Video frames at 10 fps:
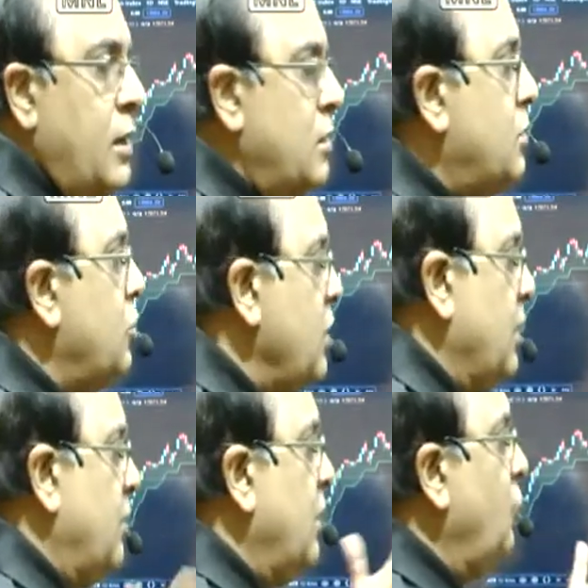and
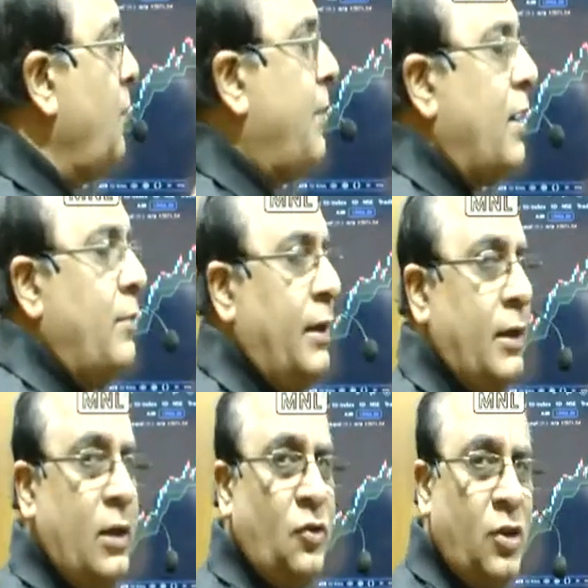3, that is the parameter,
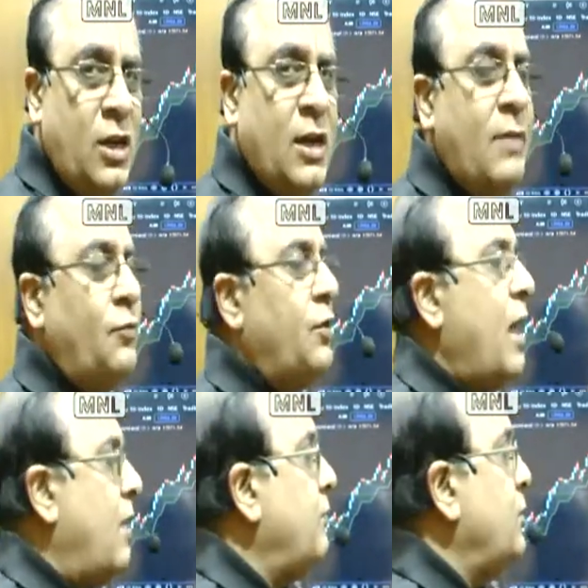that is 3 times the
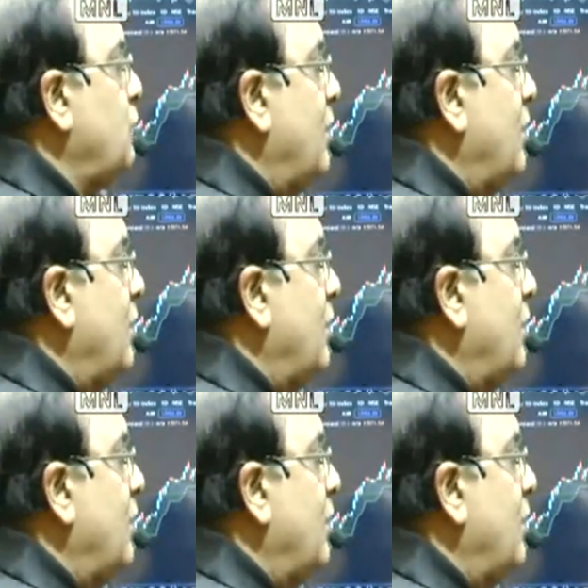average